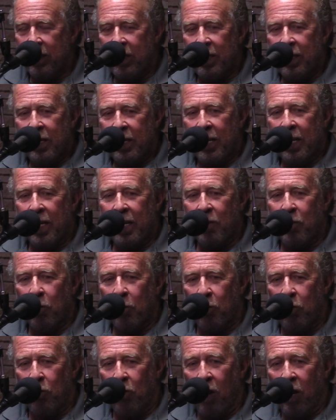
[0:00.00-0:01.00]
Yeah. And
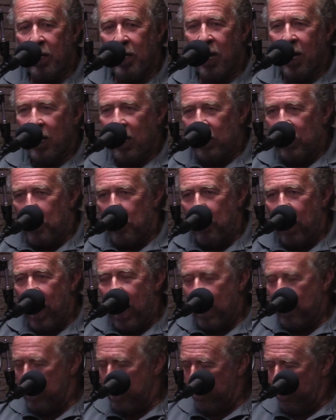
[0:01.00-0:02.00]
so John got on the
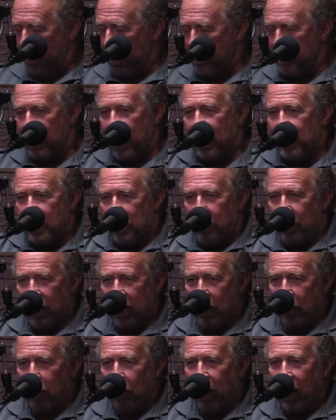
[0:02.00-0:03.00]
back. My brother's next to me,
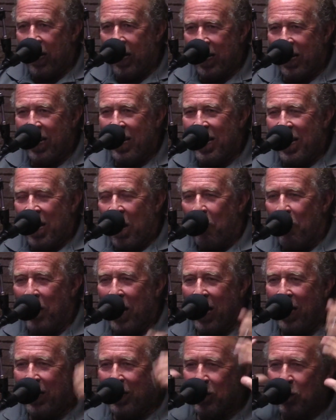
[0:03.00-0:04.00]
and I'm riding, and
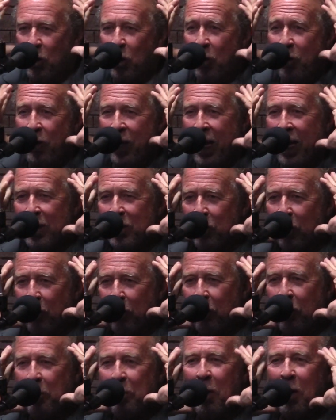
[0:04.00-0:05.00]
we had these goofy-ass
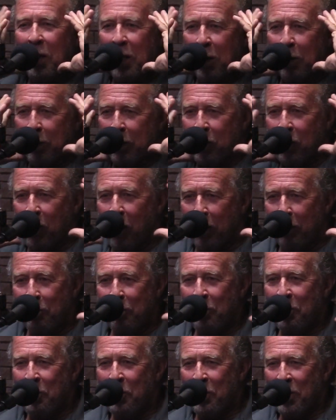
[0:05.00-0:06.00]
old football helmets on,
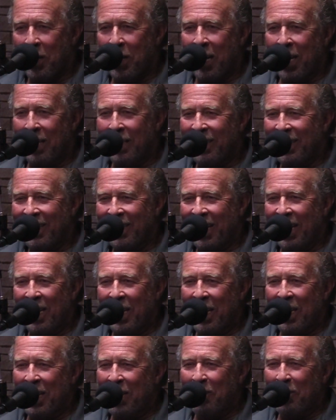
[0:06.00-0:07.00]
okay?
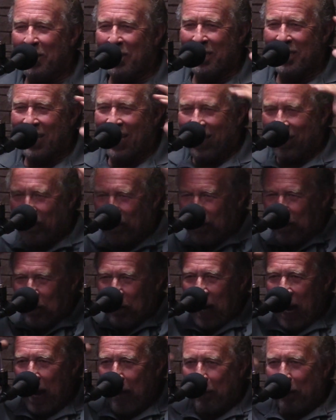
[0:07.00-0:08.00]
And they were just like
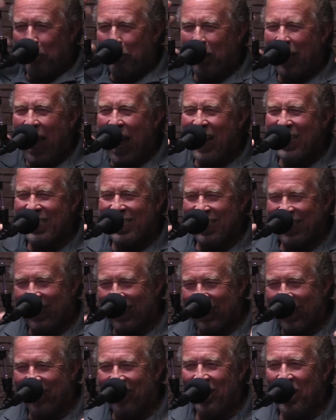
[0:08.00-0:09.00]
strap and
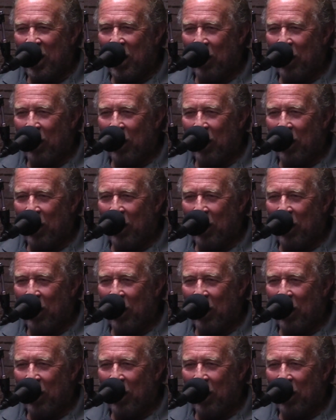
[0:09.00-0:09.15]
plastic, you know?